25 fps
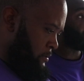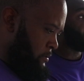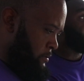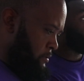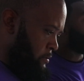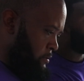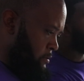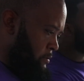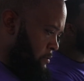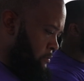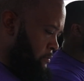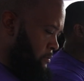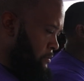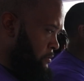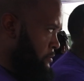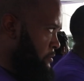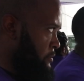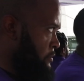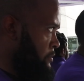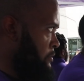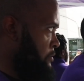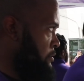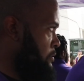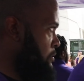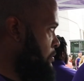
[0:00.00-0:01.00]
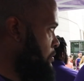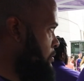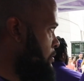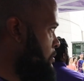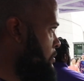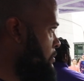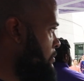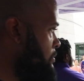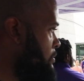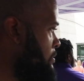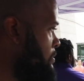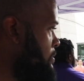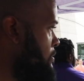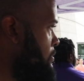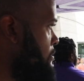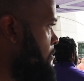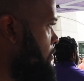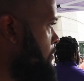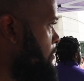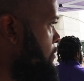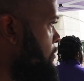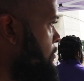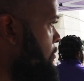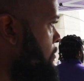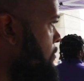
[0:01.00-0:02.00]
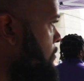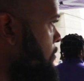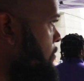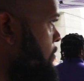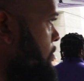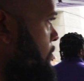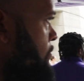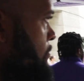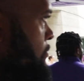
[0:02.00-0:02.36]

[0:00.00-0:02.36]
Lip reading: (silent)